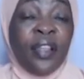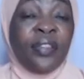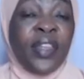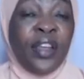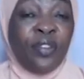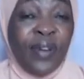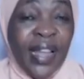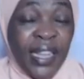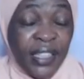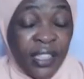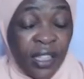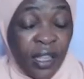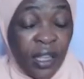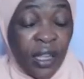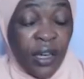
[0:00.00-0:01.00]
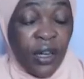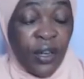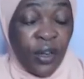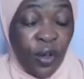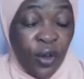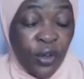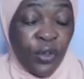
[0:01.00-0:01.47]
the rich
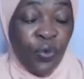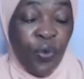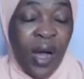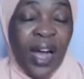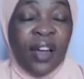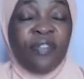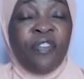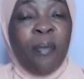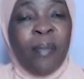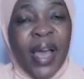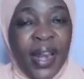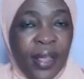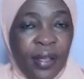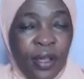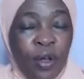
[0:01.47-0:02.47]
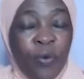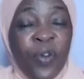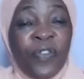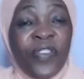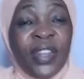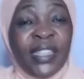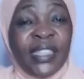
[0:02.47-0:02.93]
don't work for money.
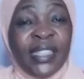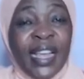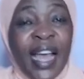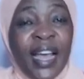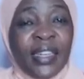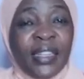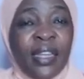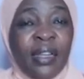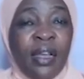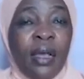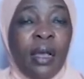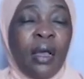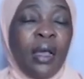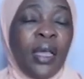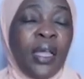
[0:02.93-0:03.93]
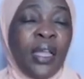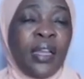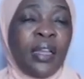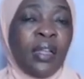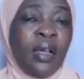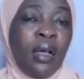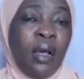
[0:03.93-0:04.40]
We finished that
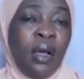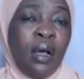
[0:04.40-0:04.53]
in